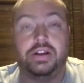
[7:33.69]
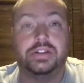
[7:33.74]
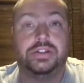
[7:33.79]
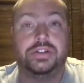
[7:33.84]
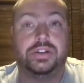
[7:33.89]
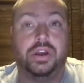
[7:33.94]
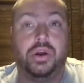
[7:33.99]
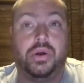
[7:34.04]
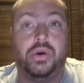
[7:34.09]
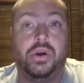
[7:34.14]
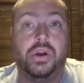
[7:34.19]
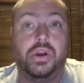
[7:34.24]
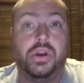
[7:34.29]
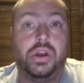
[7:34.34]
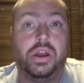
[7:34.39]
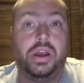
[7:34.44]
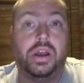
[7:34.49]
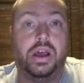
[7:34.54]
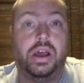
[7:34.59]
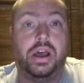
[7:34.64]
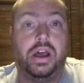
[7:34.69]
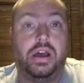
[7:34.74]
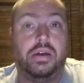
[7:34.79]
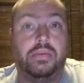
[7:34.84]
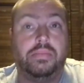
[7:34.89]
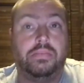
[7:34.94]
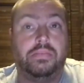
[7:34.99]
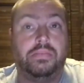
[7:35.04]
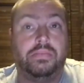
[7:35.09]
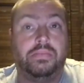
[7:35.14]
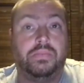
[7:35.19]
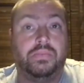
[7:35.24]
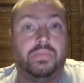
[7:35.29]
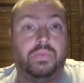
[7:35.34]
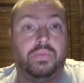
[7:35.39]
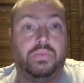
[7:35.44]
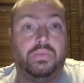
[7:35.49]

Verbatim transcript: And so um,